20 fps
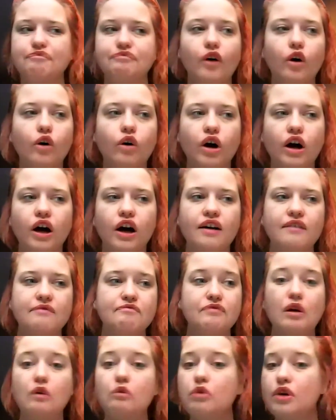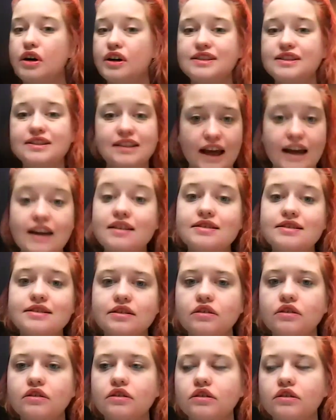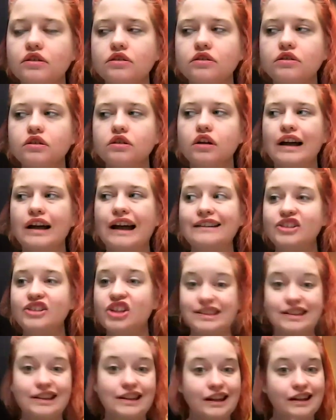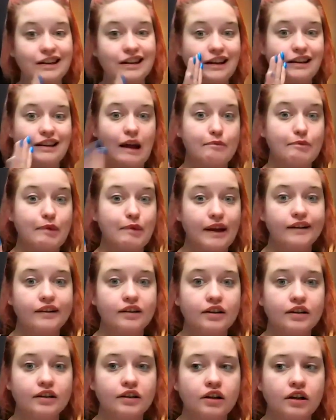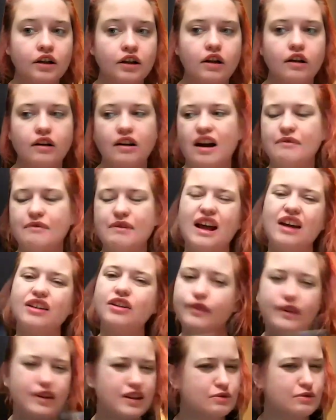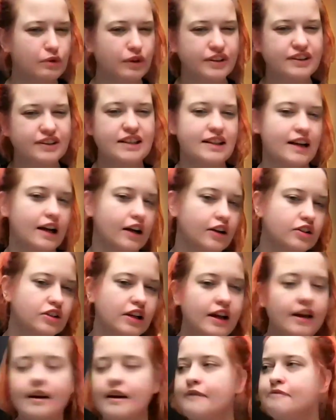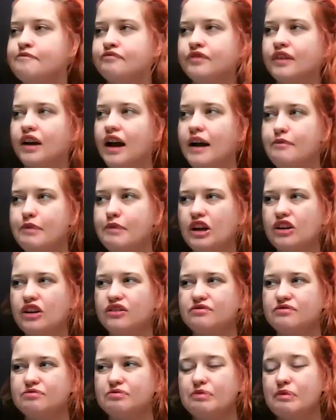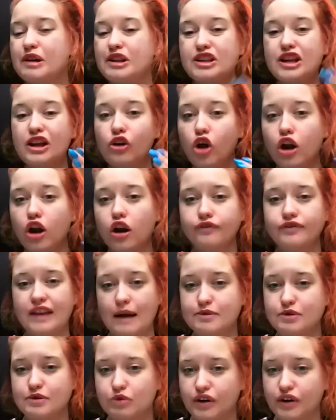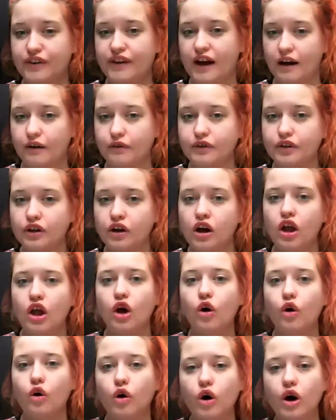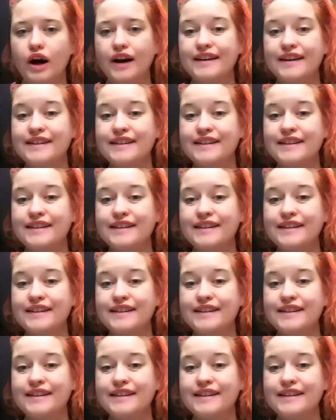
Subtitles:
or worst case, just link the tab link. I mean, I don't think it's worst case, actually. but a lot of tabs were down, or